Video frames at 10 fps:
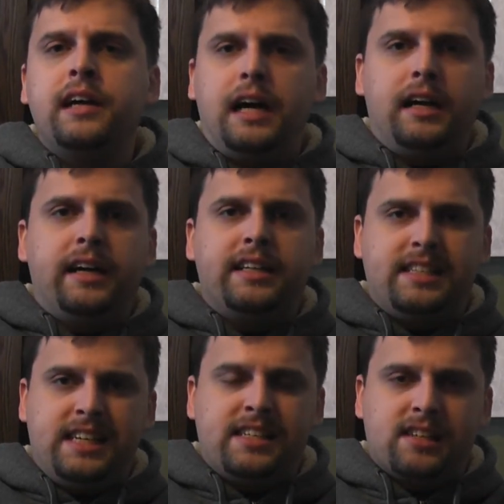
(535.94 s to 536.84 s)
As
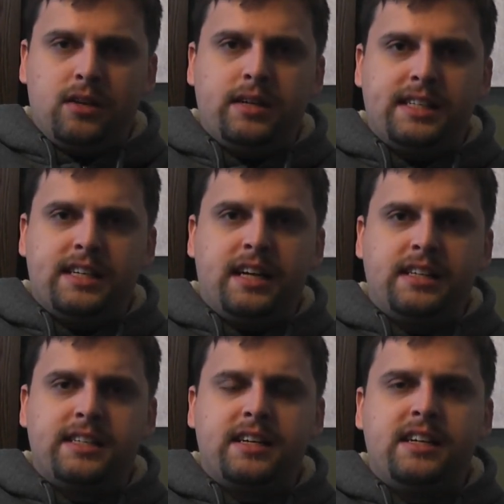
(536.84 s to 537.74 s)
C.S. Lewis
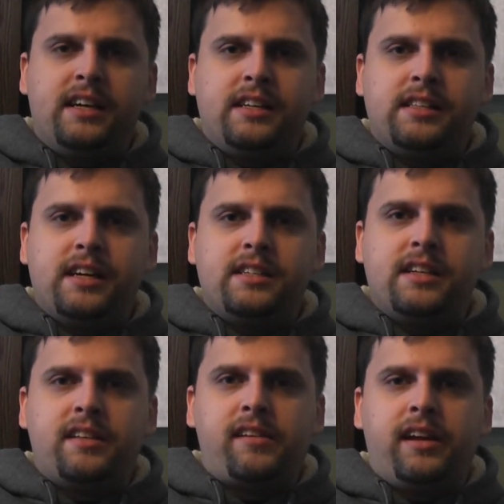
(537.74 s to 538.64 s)
says, that
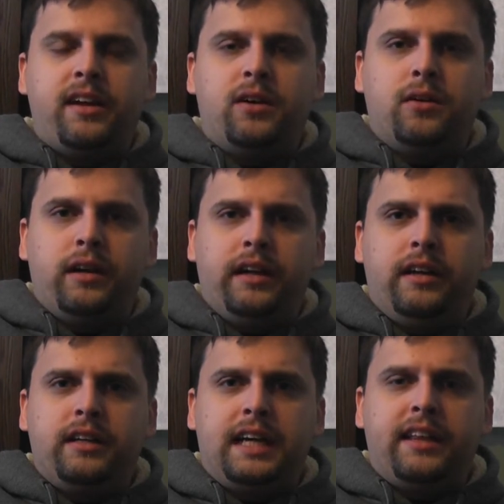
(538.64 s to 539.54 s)

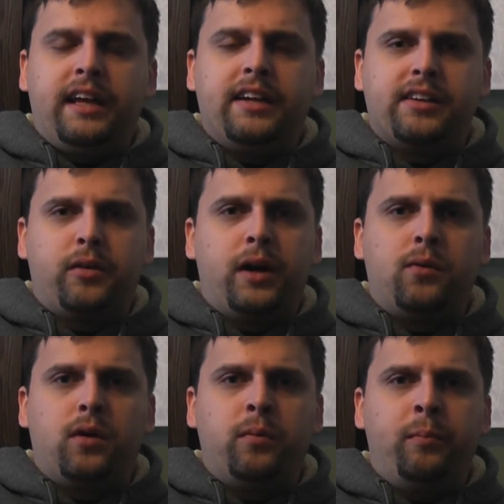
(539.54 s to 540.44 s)
I think he has the great
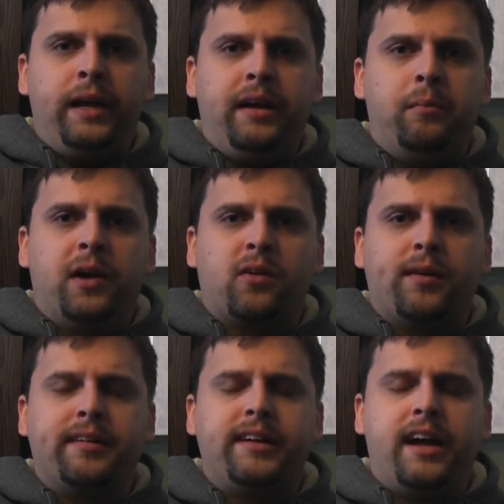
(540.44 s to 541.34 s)
quote in Mere
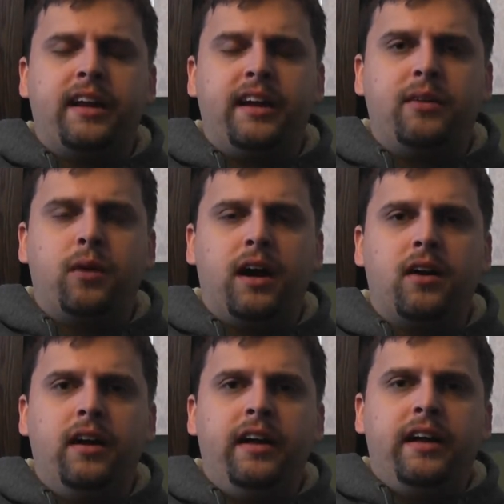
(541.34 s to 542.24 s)
Christianity,
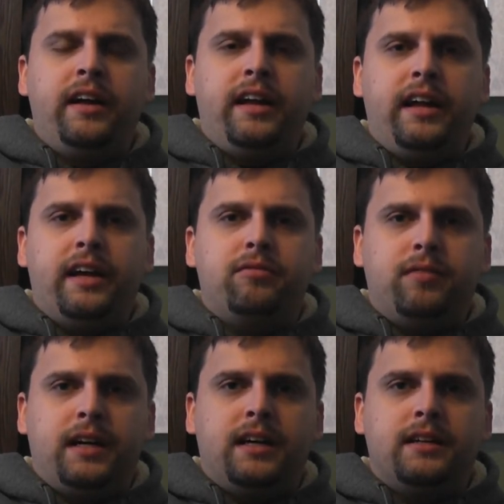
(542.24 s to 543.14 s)
where
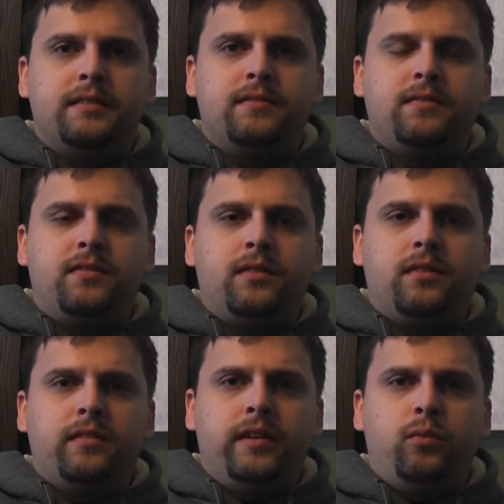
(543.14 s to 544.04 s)
if
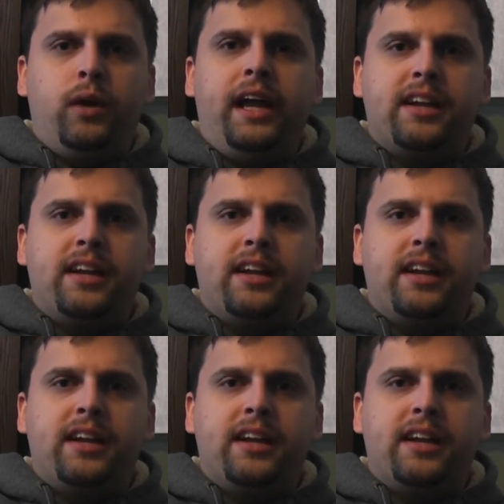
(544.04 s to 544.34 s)
we